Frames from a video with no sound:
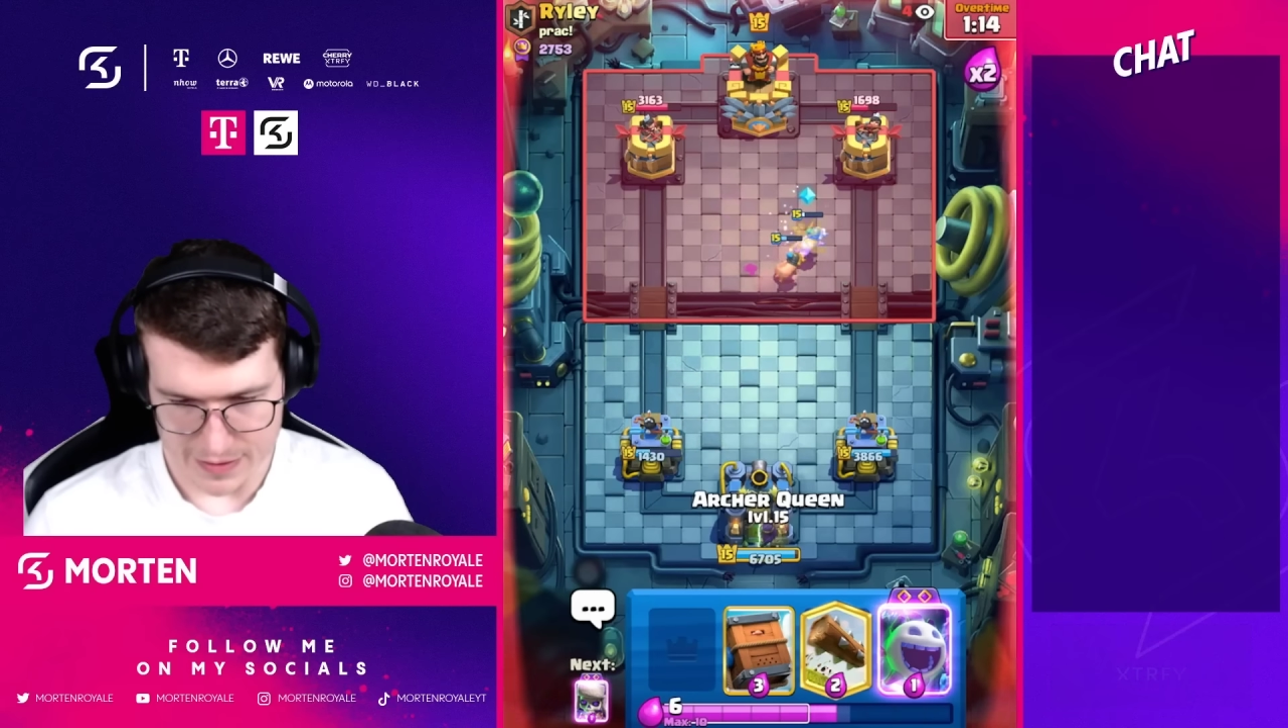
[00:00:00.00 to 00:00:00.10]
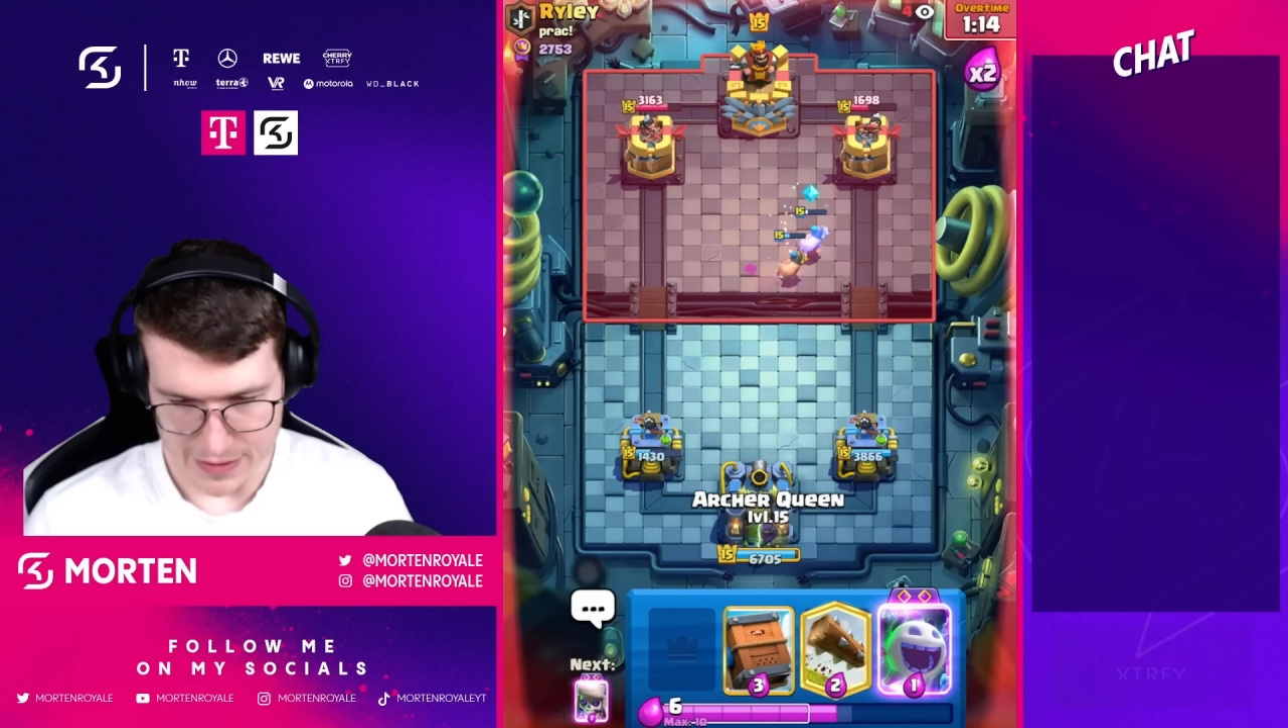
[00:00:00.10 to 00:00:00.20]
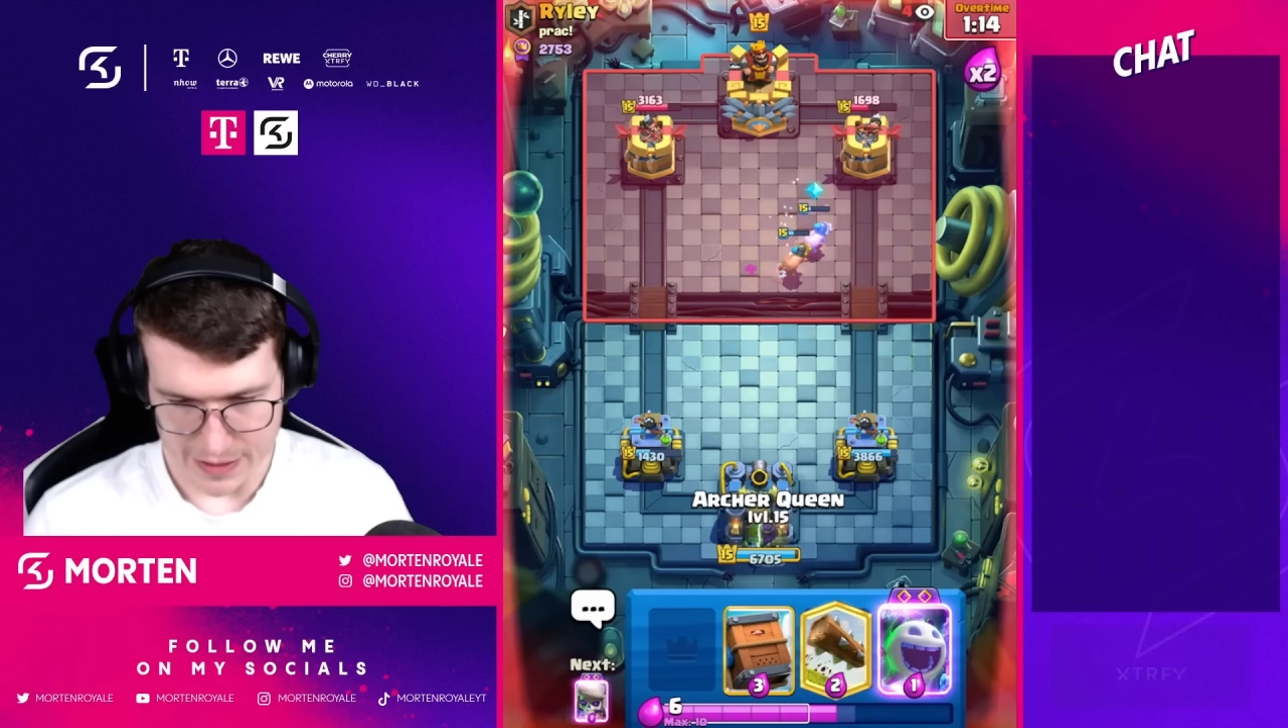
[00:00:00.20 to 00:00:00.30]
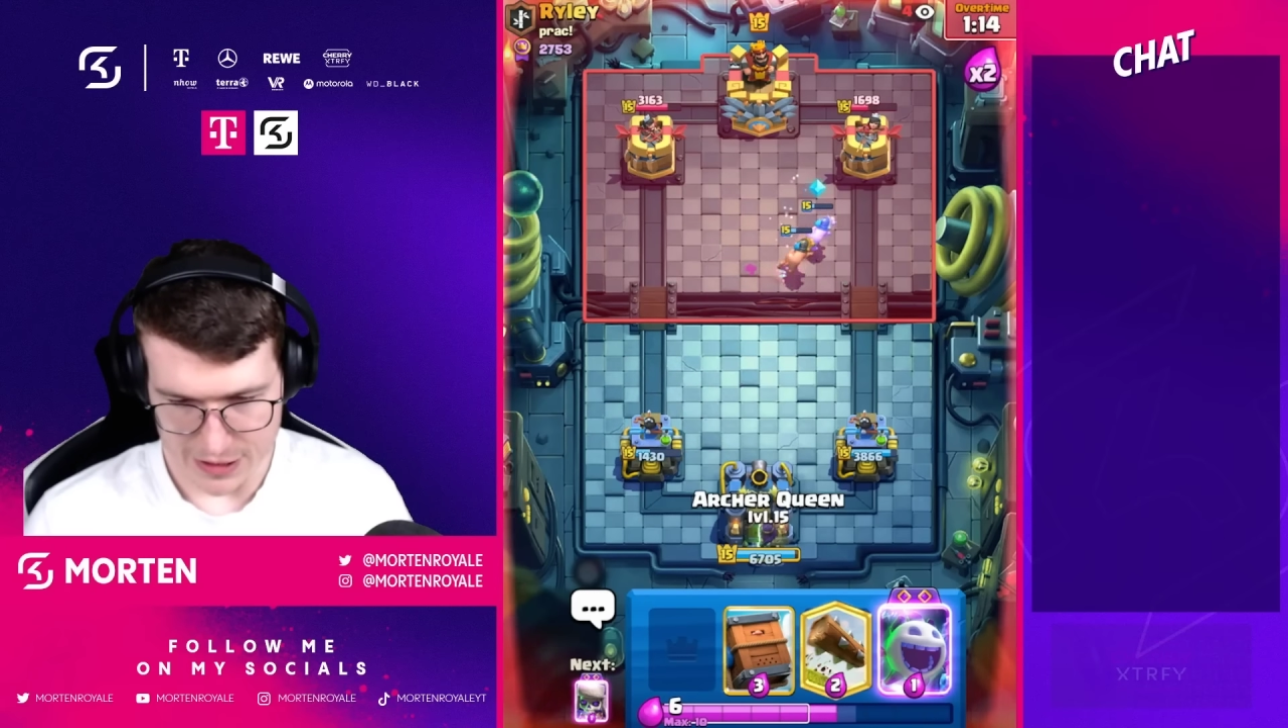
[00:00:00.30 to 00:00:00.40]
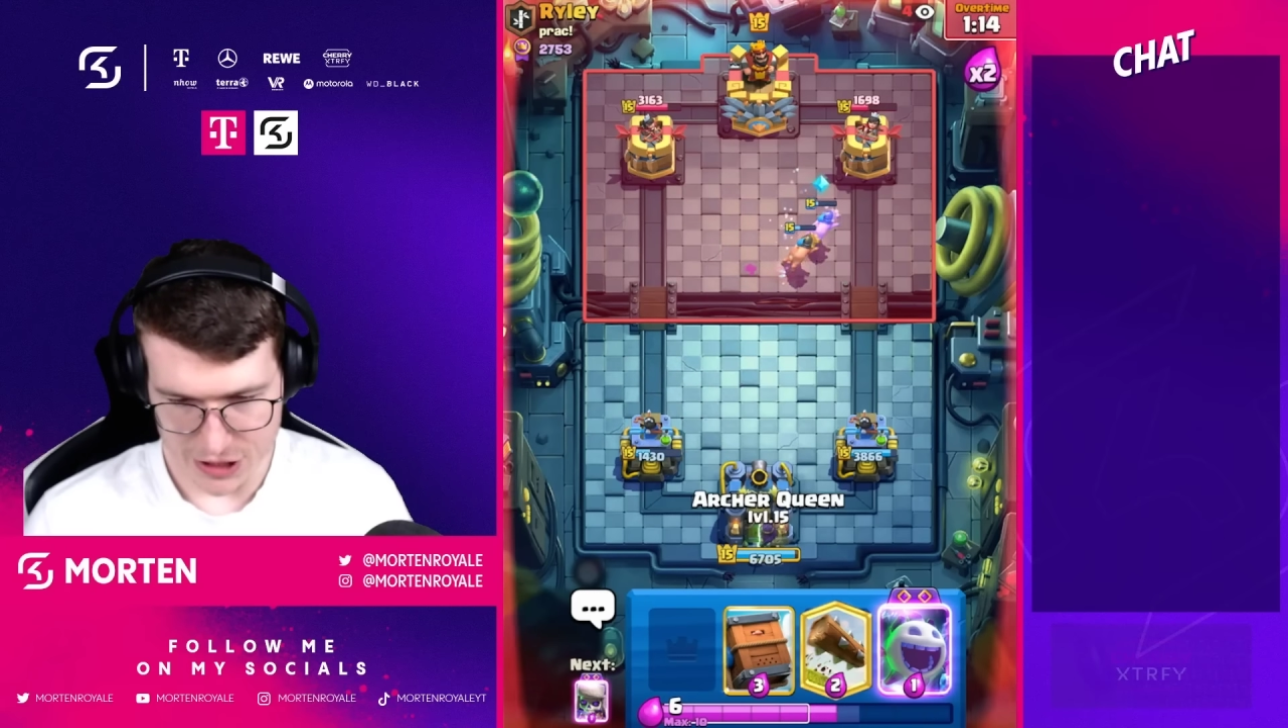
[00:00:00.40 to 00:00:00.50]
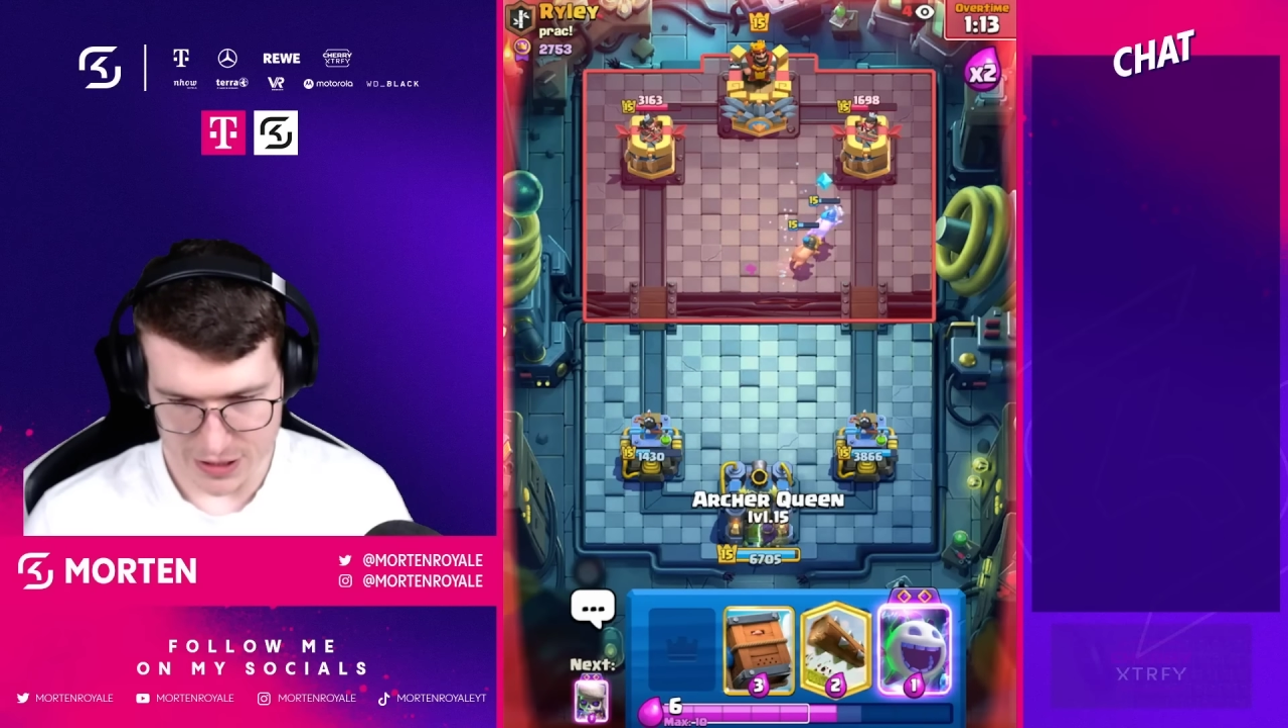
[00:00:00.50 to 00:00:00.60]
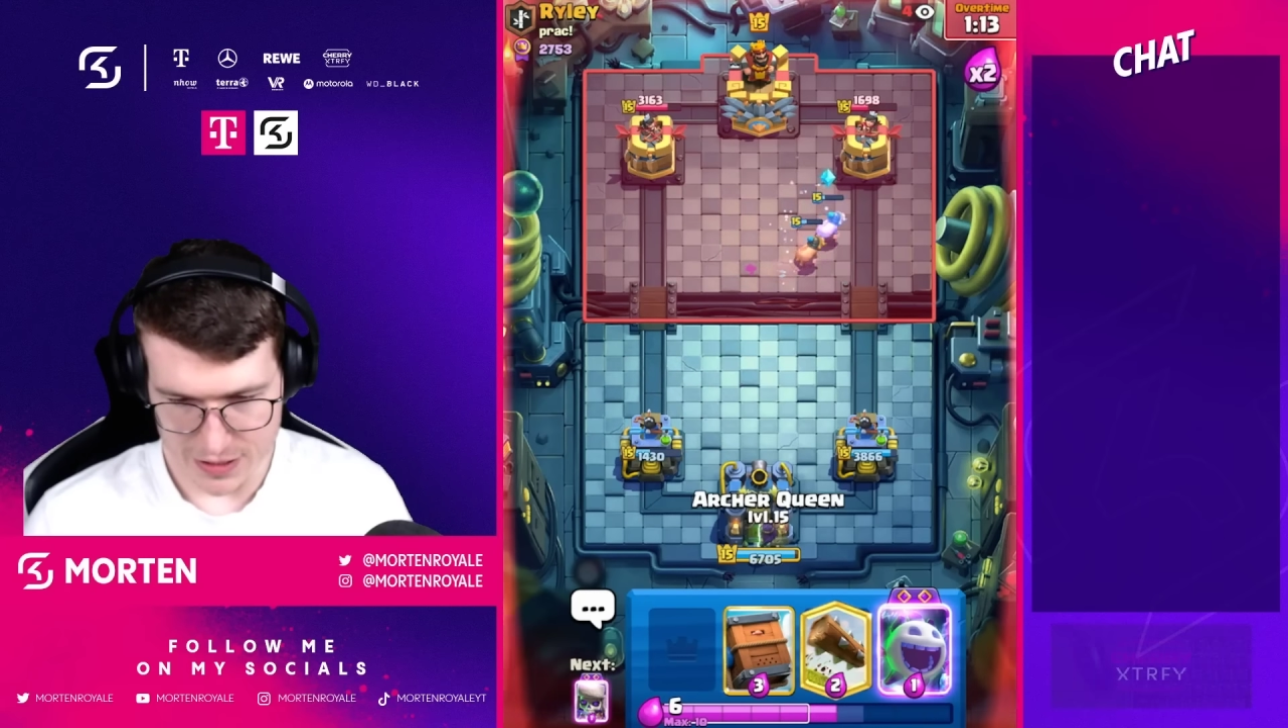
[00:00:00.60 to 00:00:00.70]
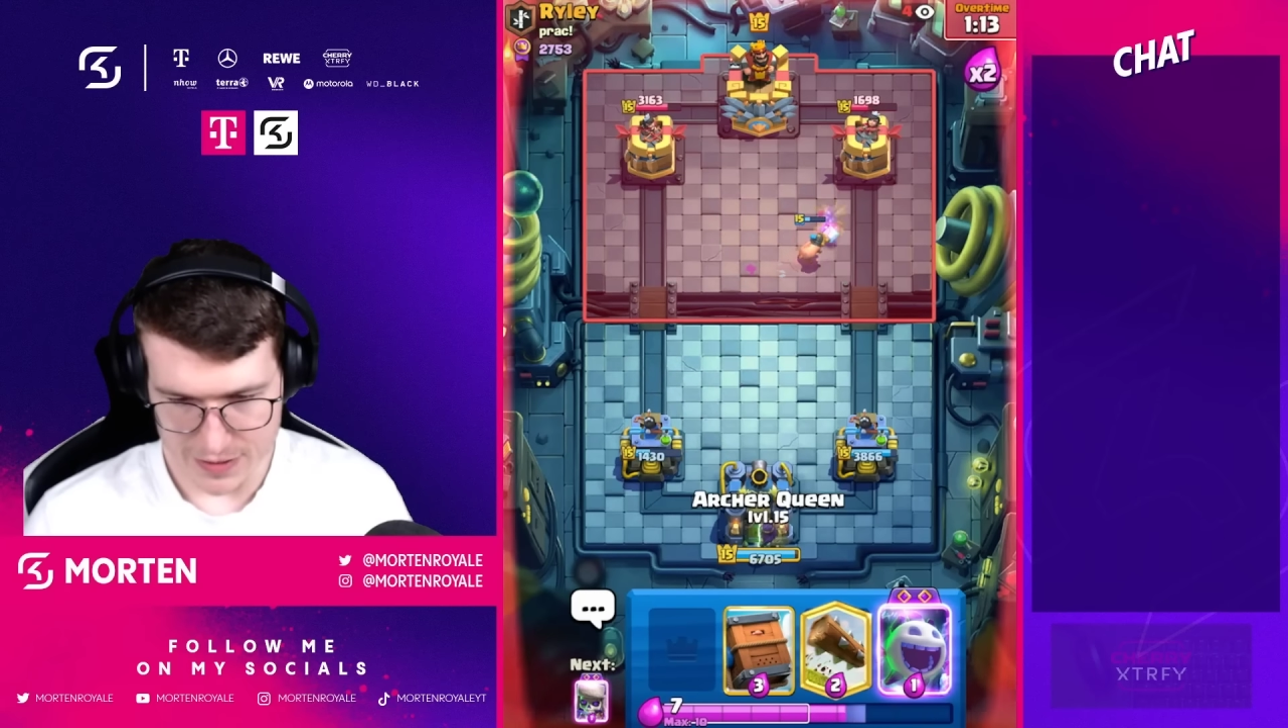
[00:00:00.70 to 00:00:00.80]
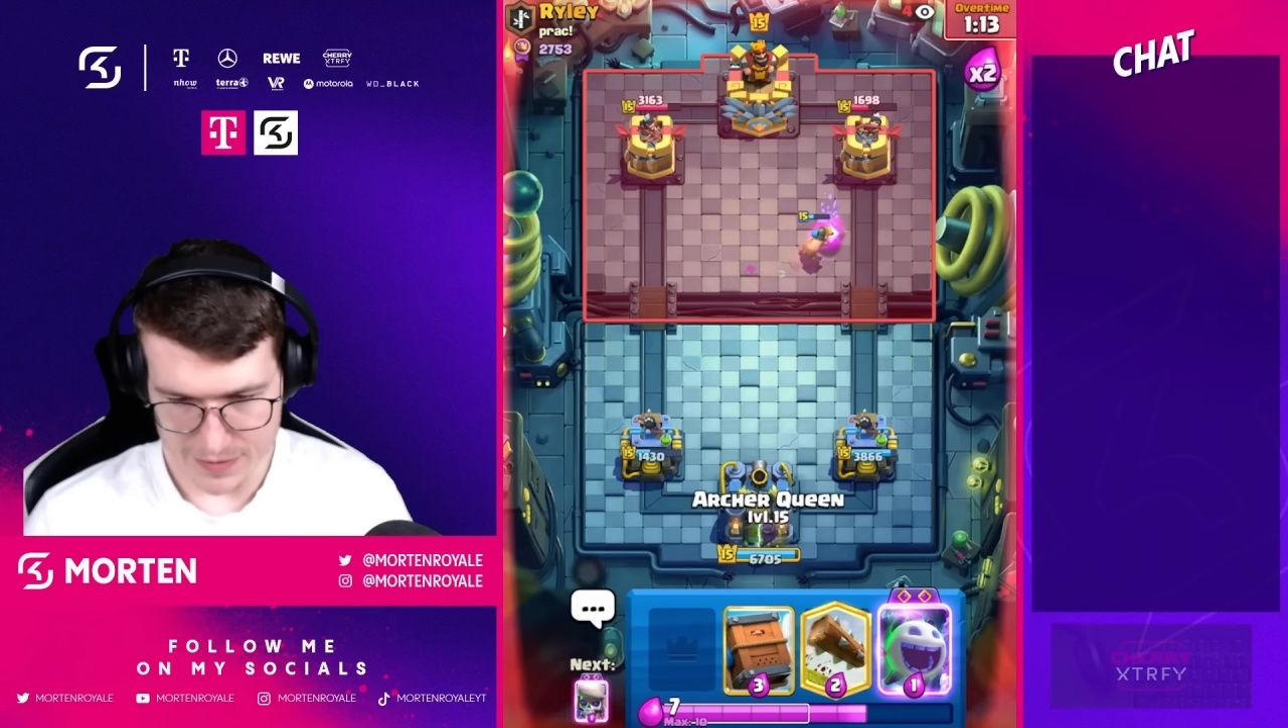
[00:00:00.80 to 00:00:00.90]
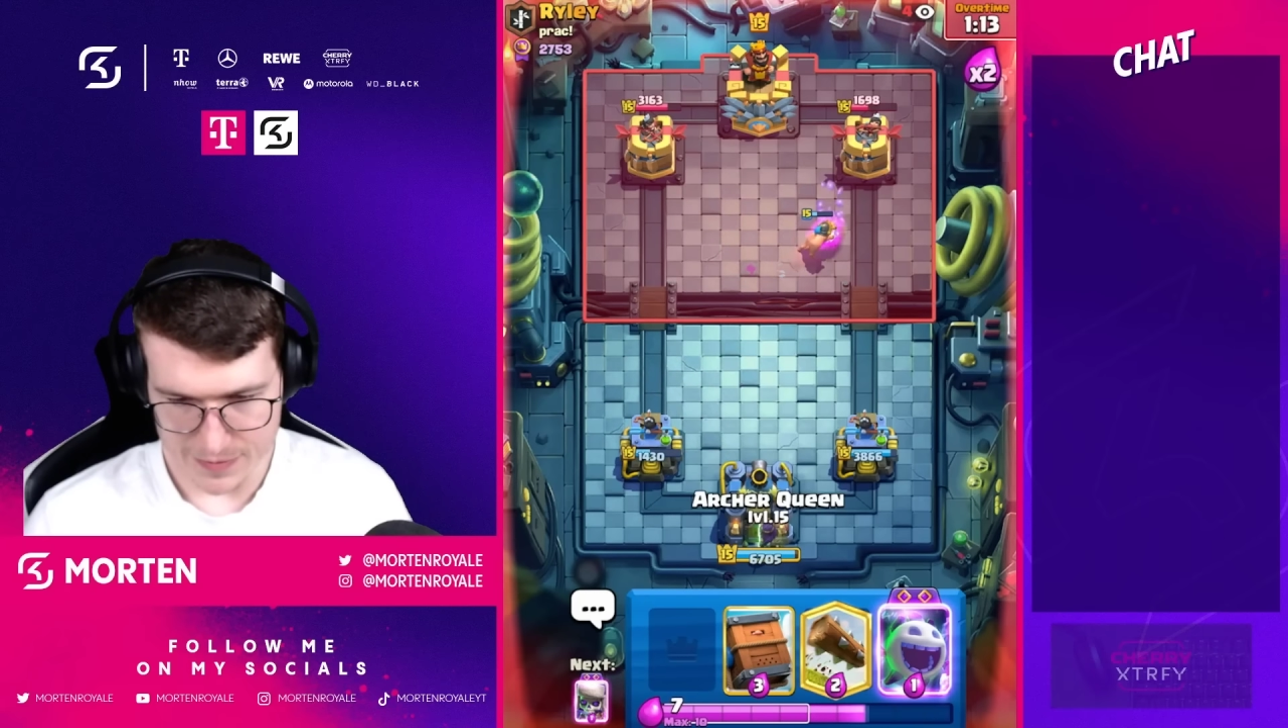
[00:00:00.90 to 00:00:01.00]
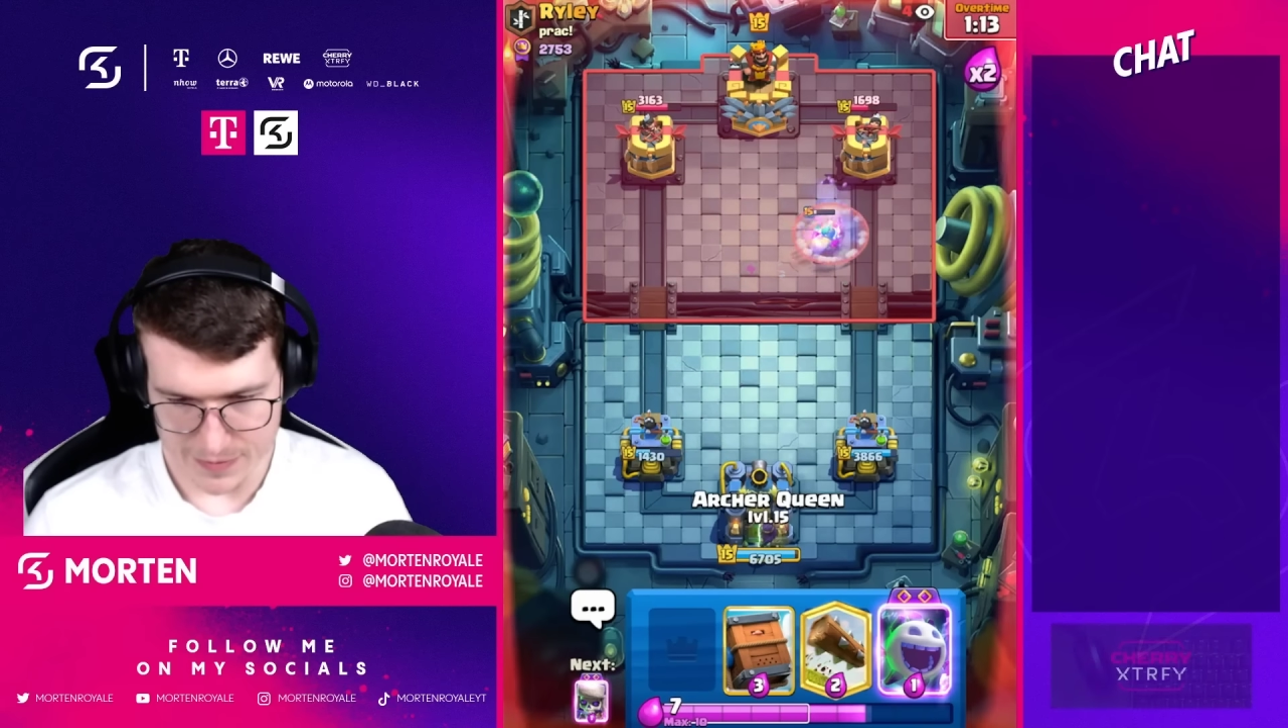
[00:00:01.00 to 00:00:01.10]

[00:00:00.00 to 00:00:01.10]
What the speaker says: Archers.